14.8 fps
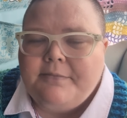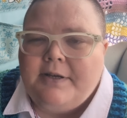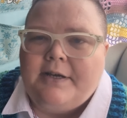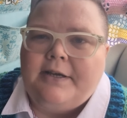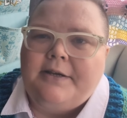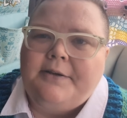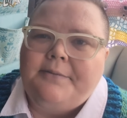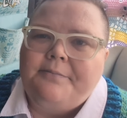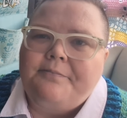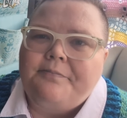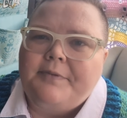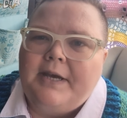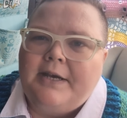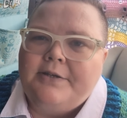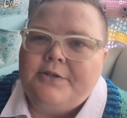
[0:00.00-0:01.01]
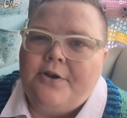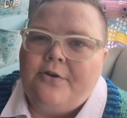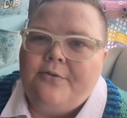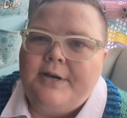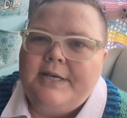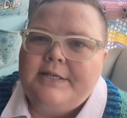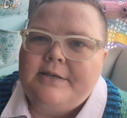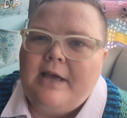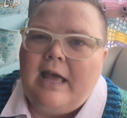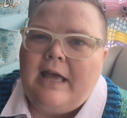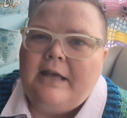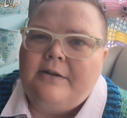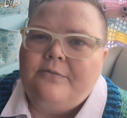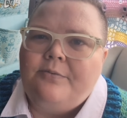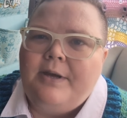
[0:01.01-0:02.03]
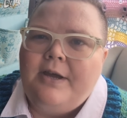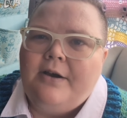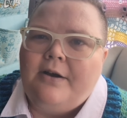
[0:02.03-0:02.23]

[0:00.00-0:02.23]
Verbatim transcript: as always, and we